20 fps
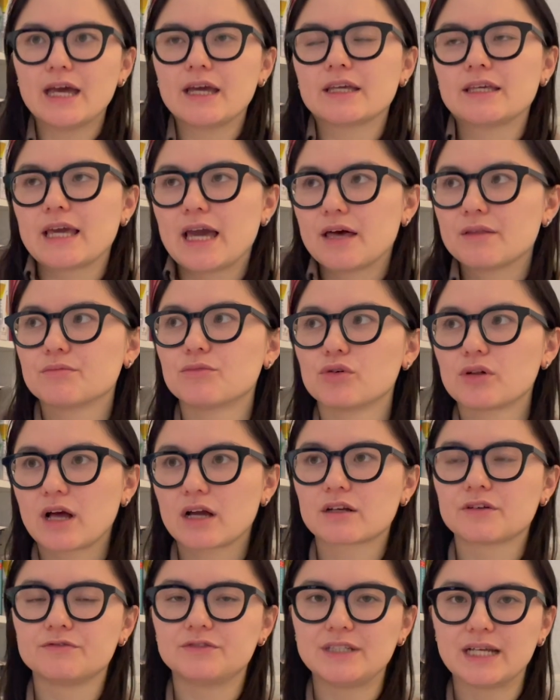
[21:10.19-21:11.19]
Again,
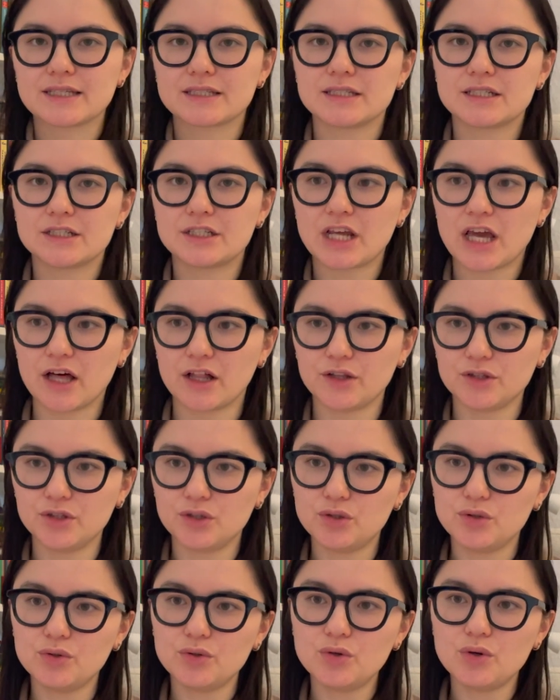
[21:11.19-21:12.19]
Bulgakov doesn't tell
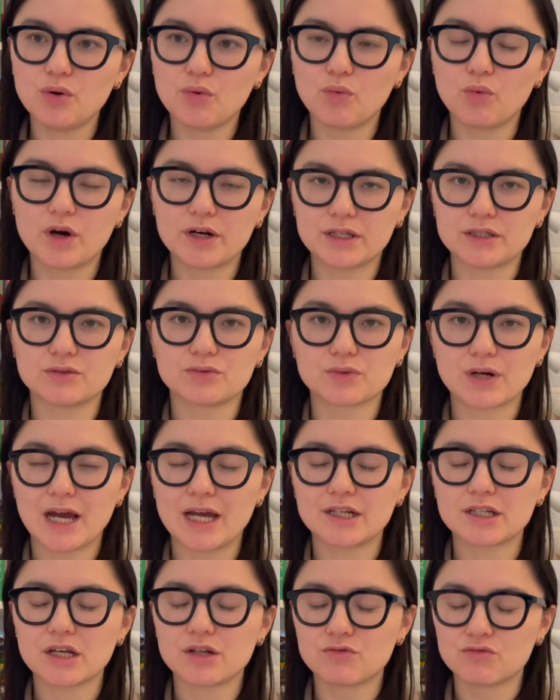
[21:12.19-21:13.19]
you what is
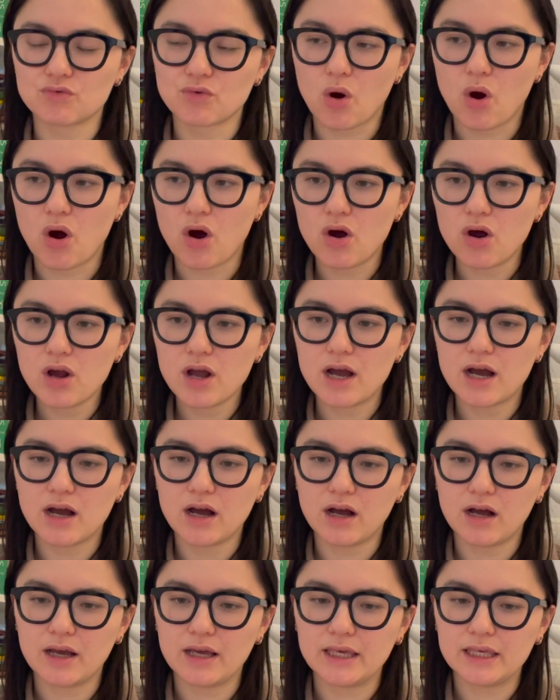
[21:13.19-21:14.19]
right and wrong.
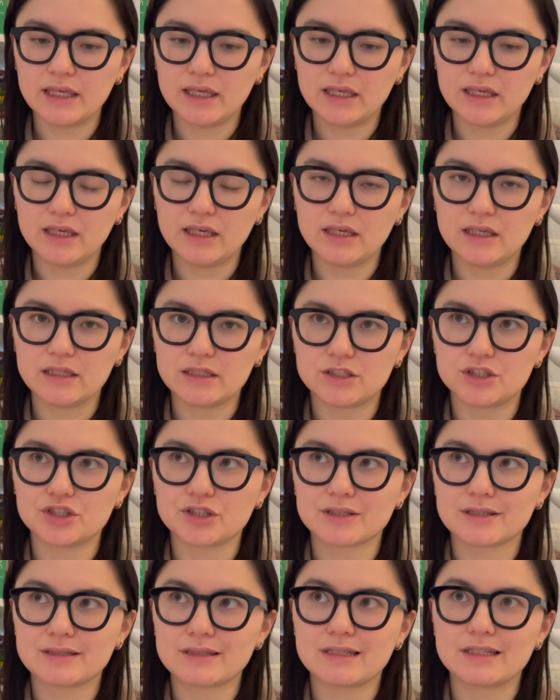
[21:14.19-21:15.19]
He is
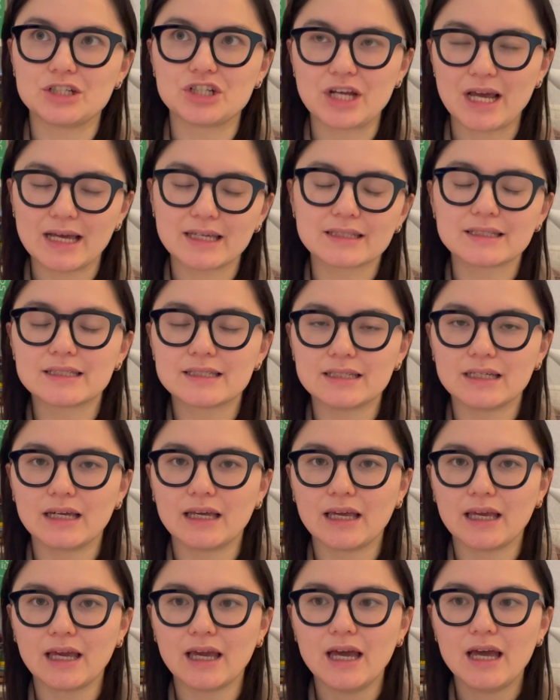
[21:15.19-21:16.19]
just
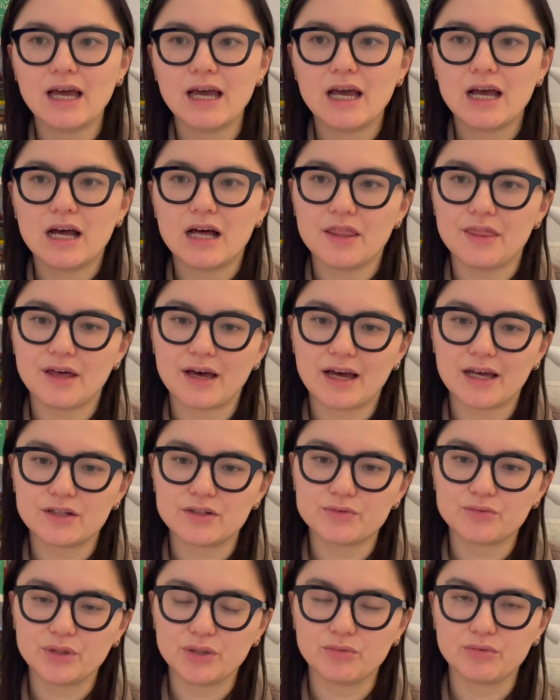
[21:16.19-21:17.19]
suggesting
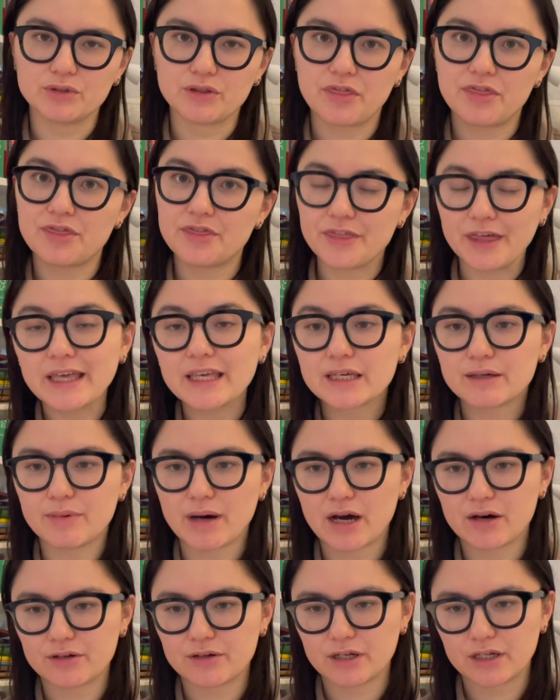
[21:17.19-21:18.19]
that we would think
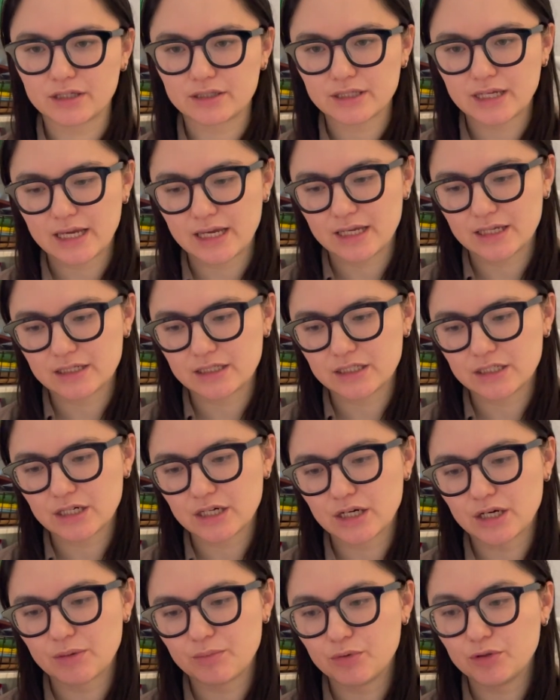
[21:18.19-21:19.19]
about it and
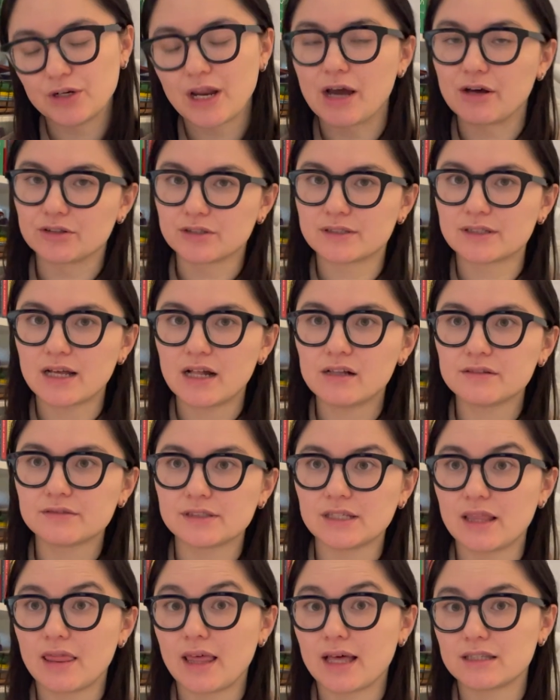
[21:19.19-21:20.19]
put
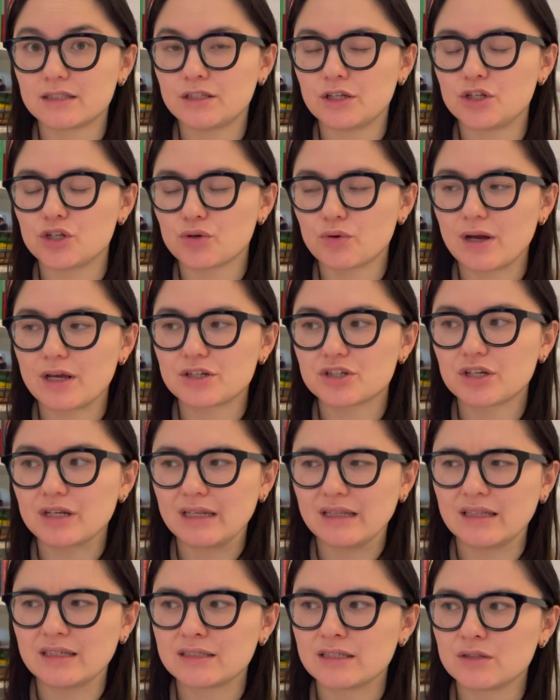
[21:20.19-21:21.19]
ourselves in that
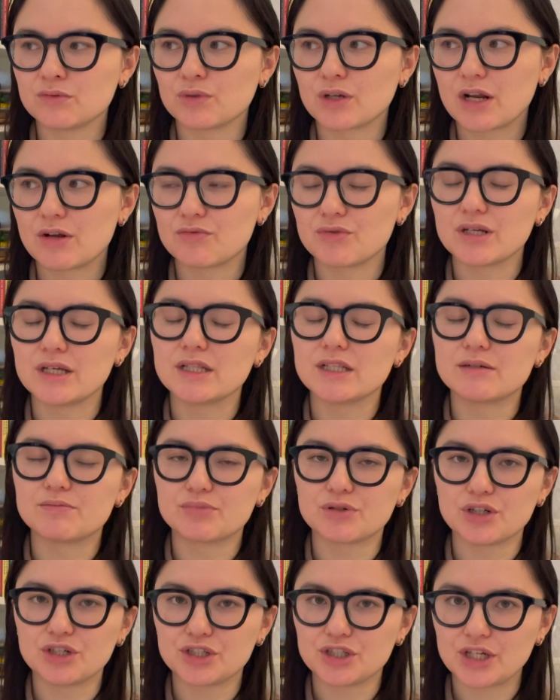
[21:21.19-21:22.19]
situation. This is what I really
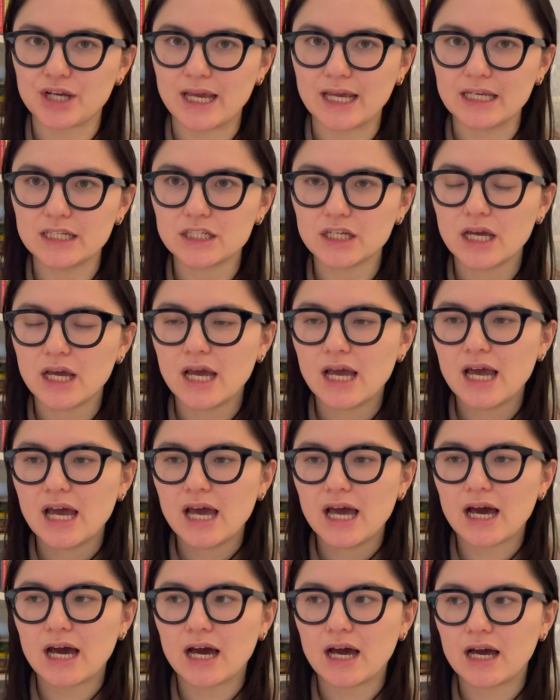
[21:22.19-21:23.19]
appreciate.
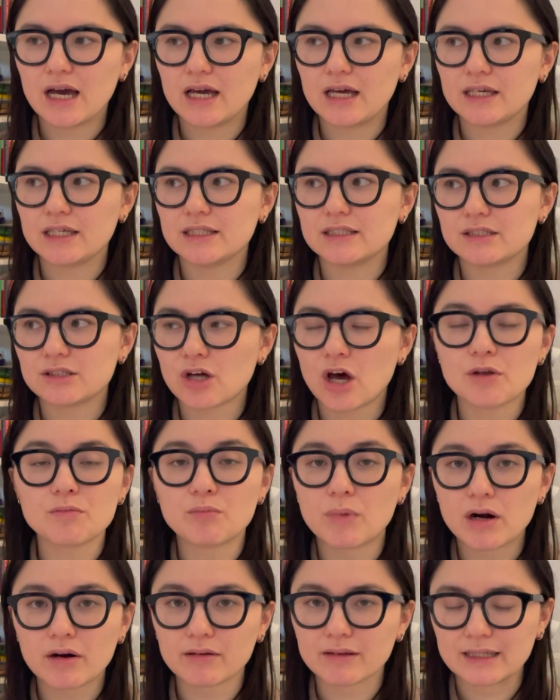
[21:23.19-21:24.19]
He's not
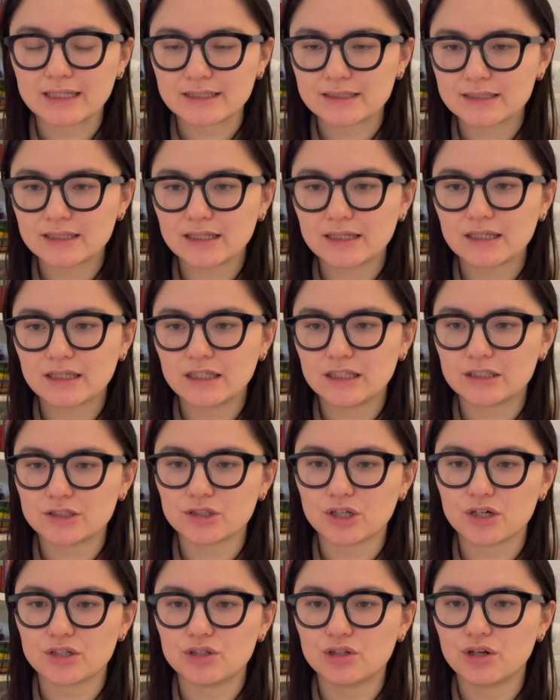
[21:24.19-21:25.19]
moralistic. He's
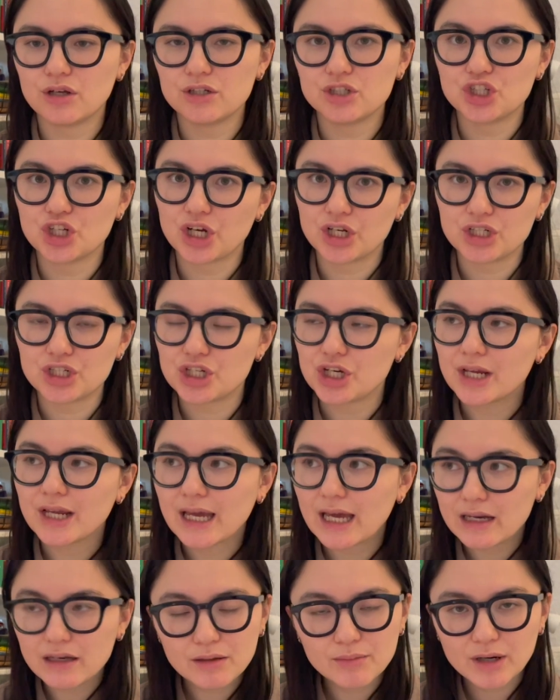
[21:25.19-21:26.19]
not judging
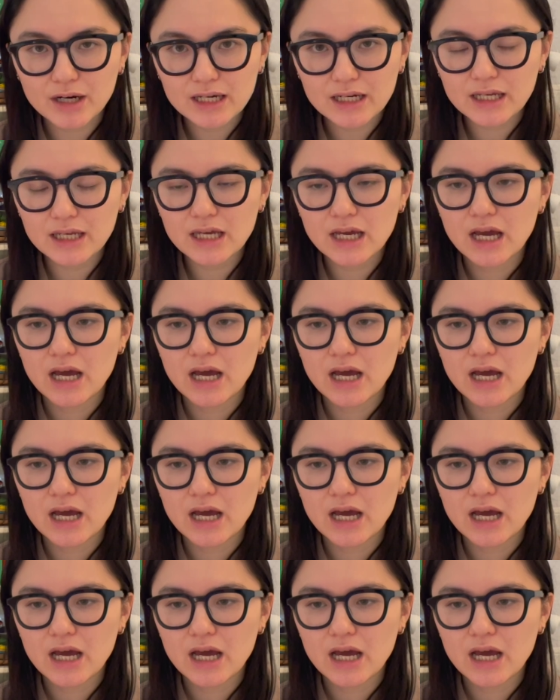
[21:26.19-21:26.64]
anybody.